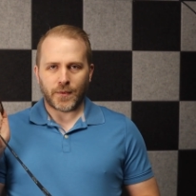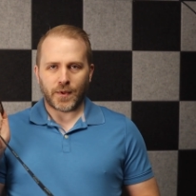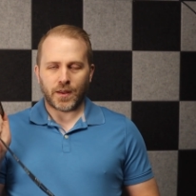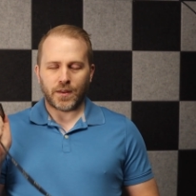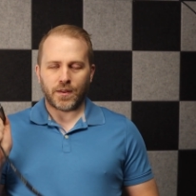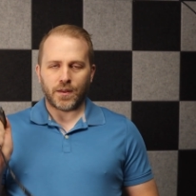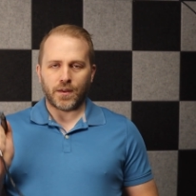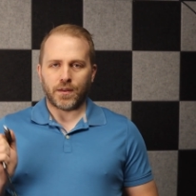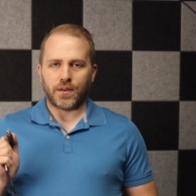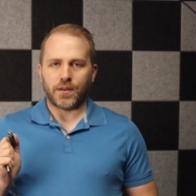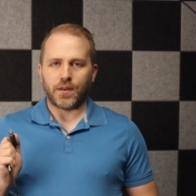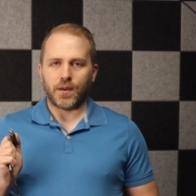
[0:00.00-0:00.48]

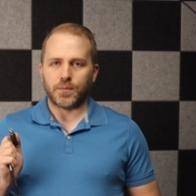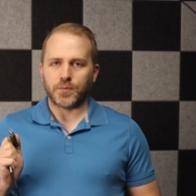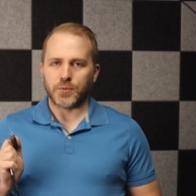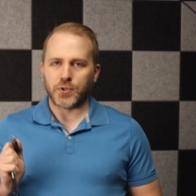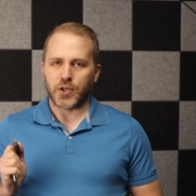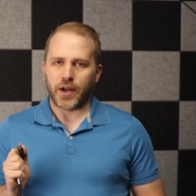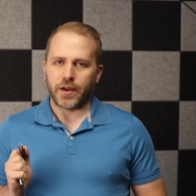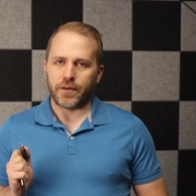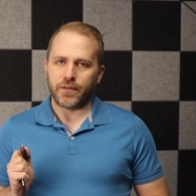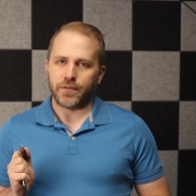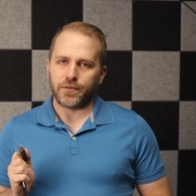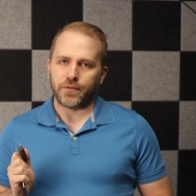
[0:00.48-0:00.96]
thumb
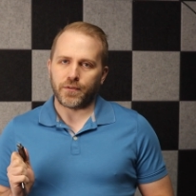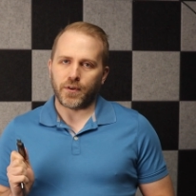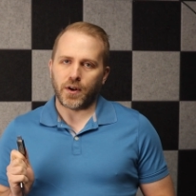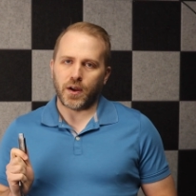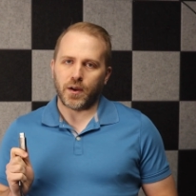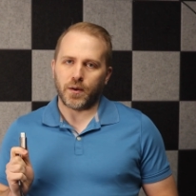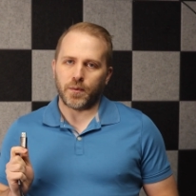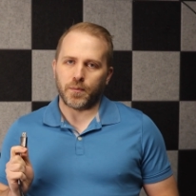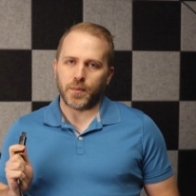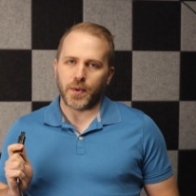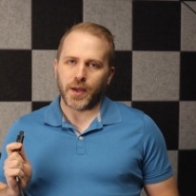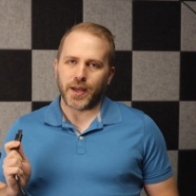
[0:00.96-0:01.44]
drive
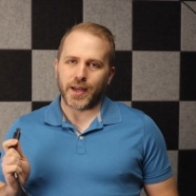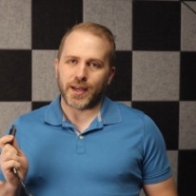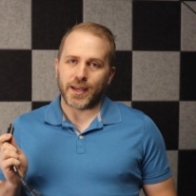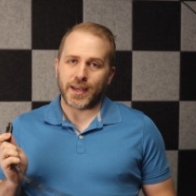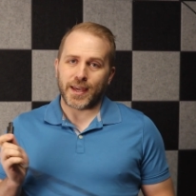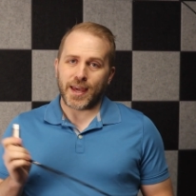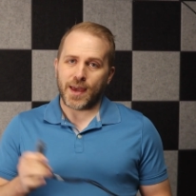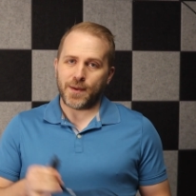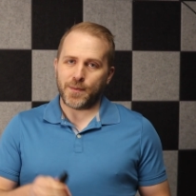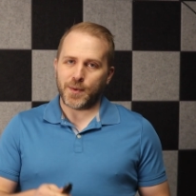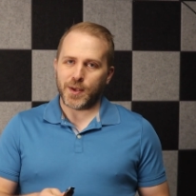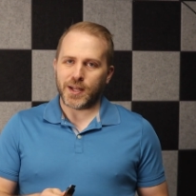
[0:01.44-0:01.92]
from a
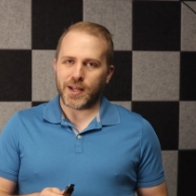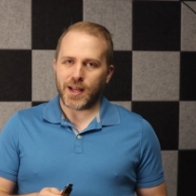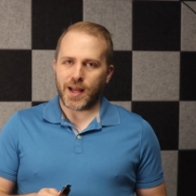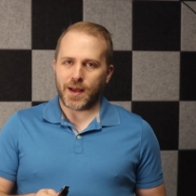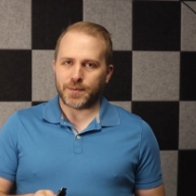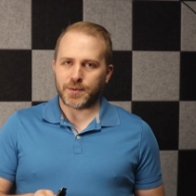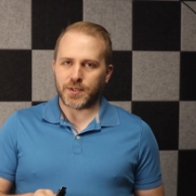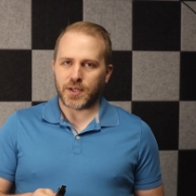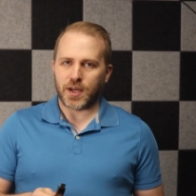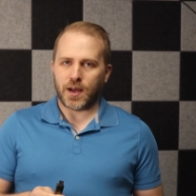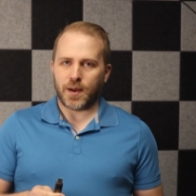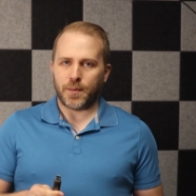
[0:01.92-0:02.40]
gaming
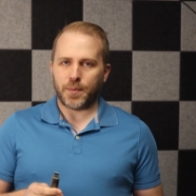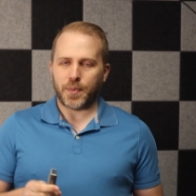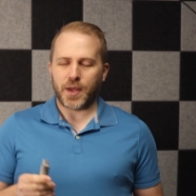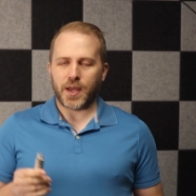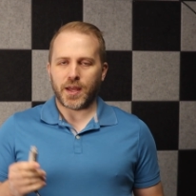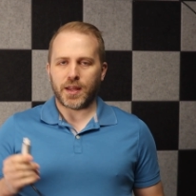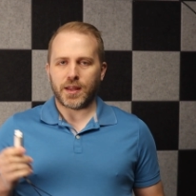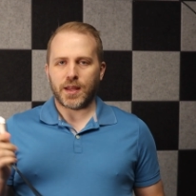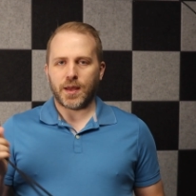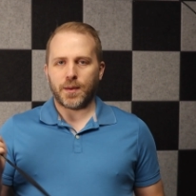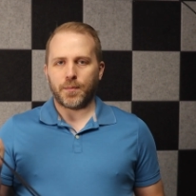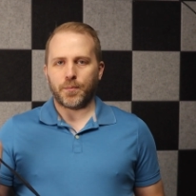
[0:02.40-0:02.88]
laptop
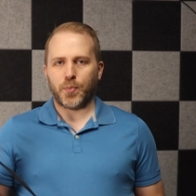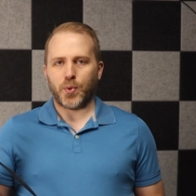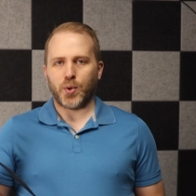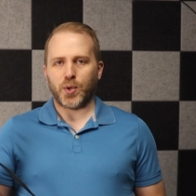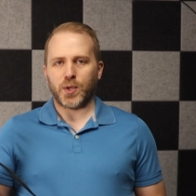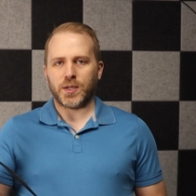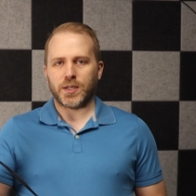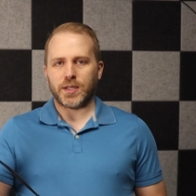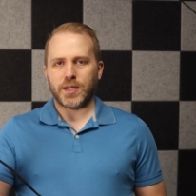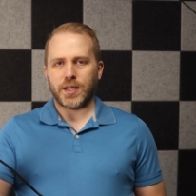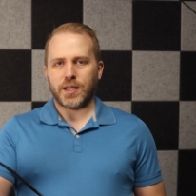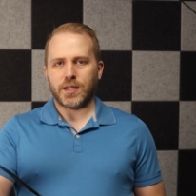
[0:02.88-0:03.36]
and then
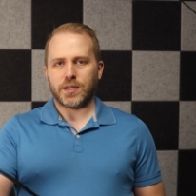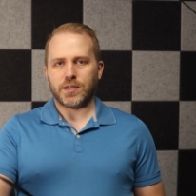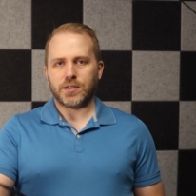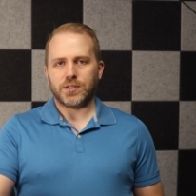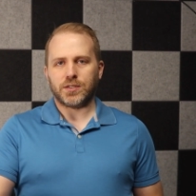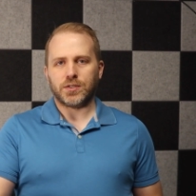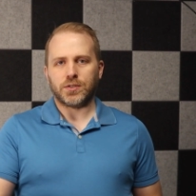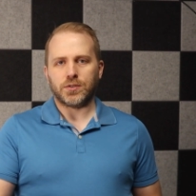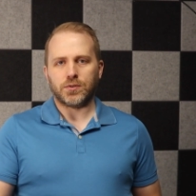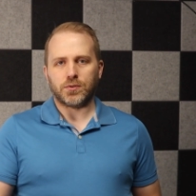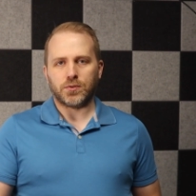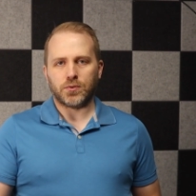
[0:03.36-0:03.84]
put it
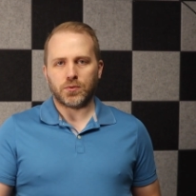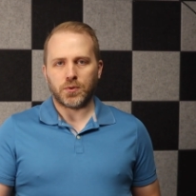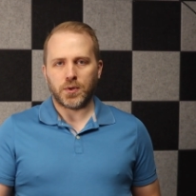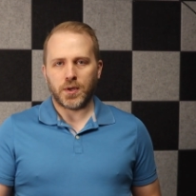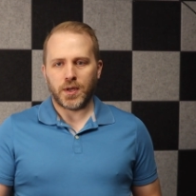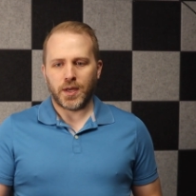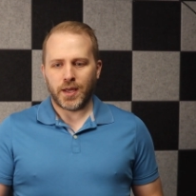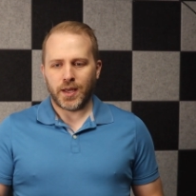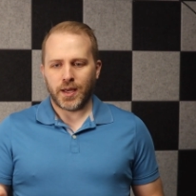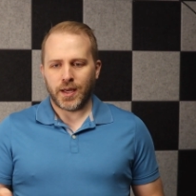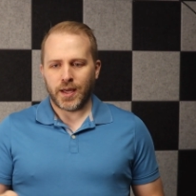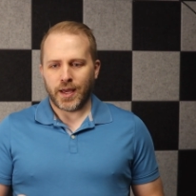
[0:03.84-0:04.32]
into
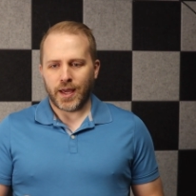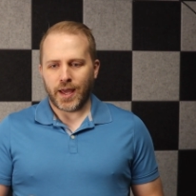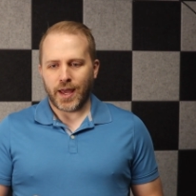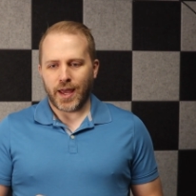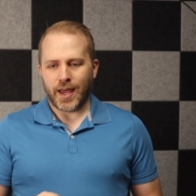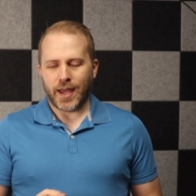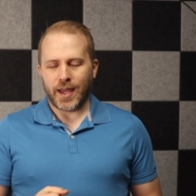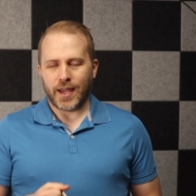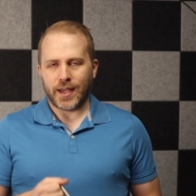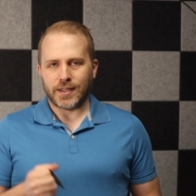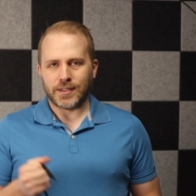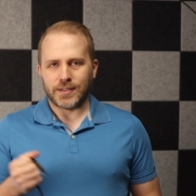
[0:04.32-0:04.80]

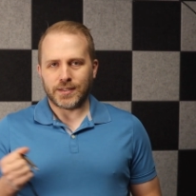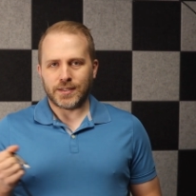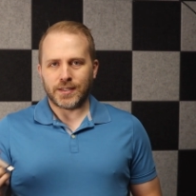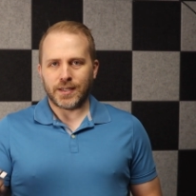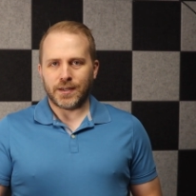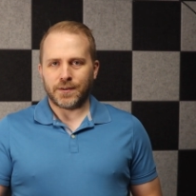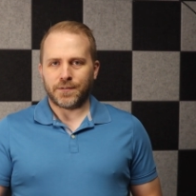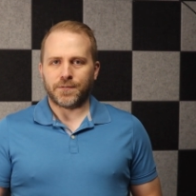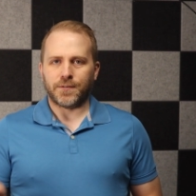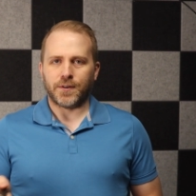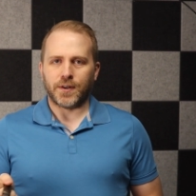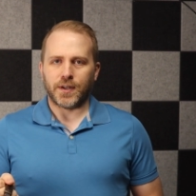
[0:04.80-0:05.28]
a
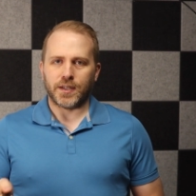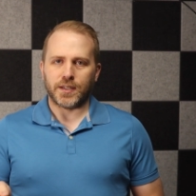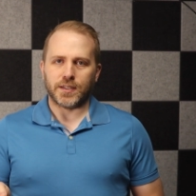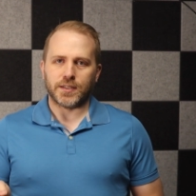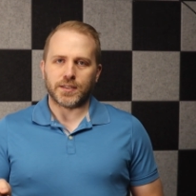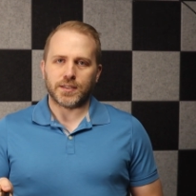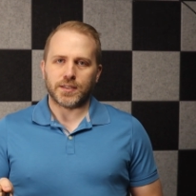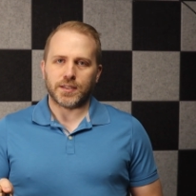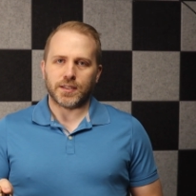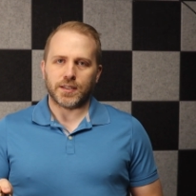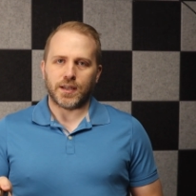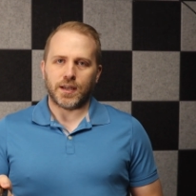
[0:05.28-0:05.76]

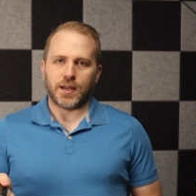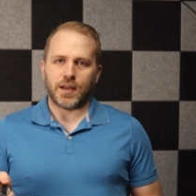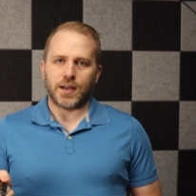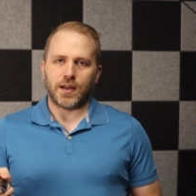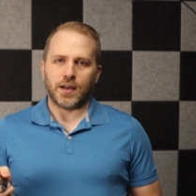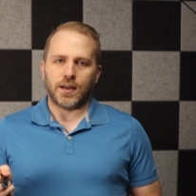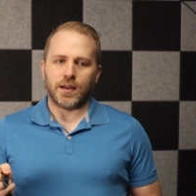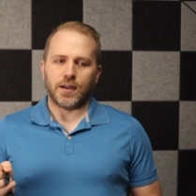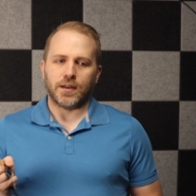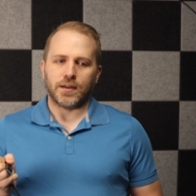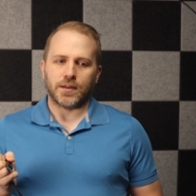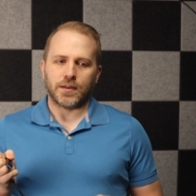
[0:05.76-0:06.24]
different
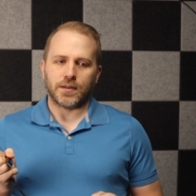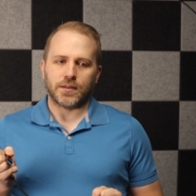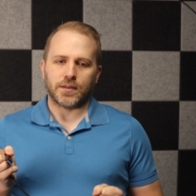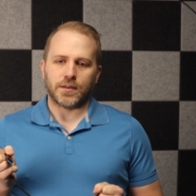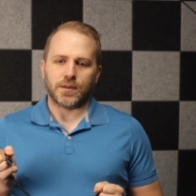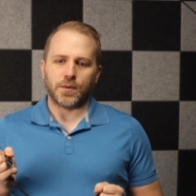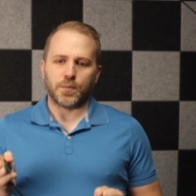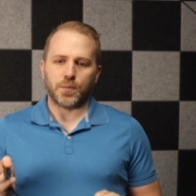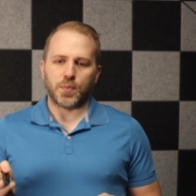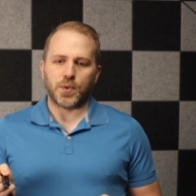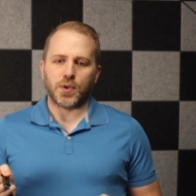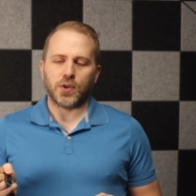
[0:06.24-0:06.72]

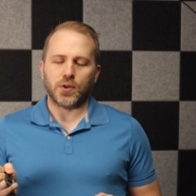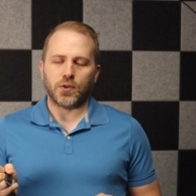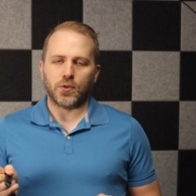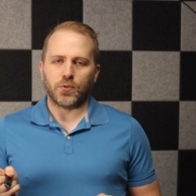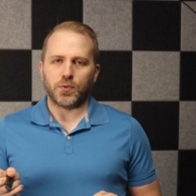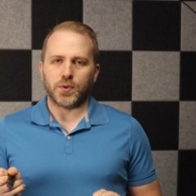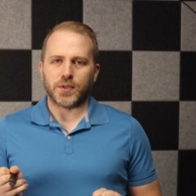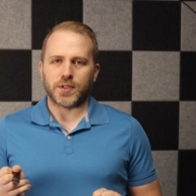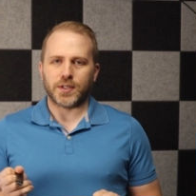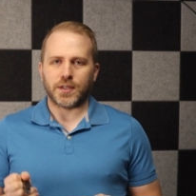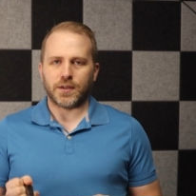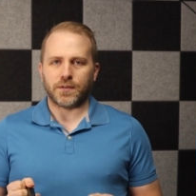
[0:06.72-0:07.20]
computer
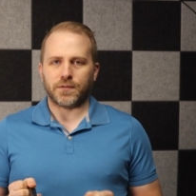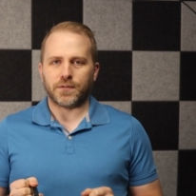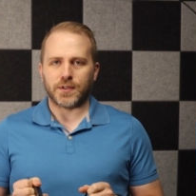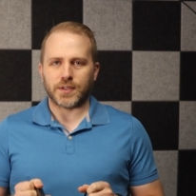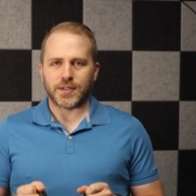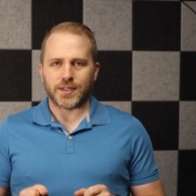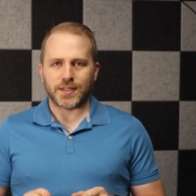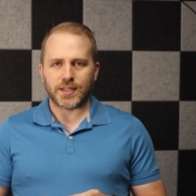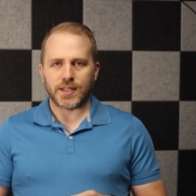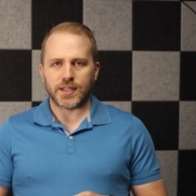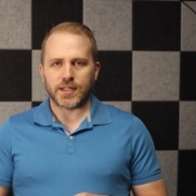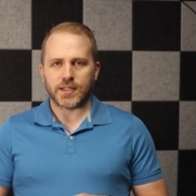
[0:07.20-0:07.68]
with
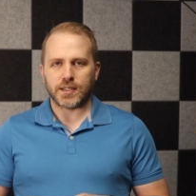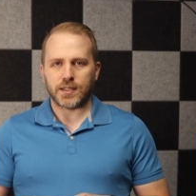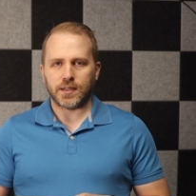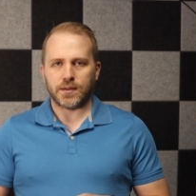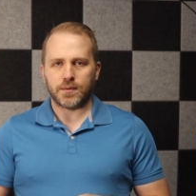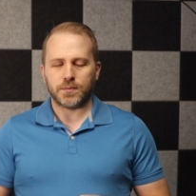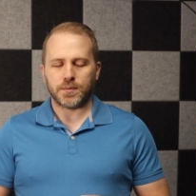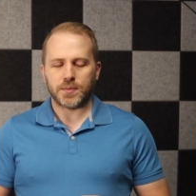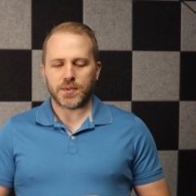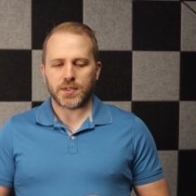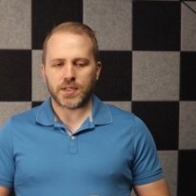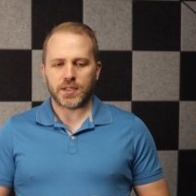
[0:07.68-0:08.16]
different
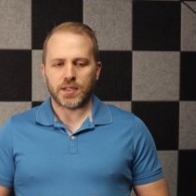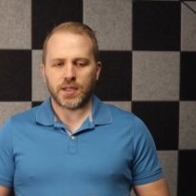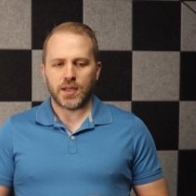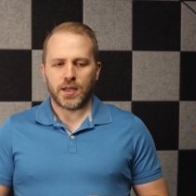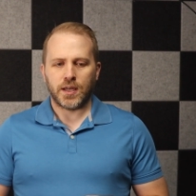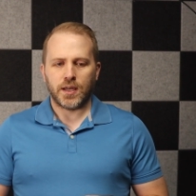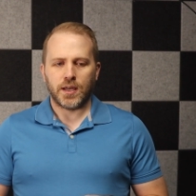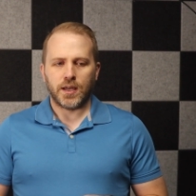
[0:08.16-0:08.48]
systems.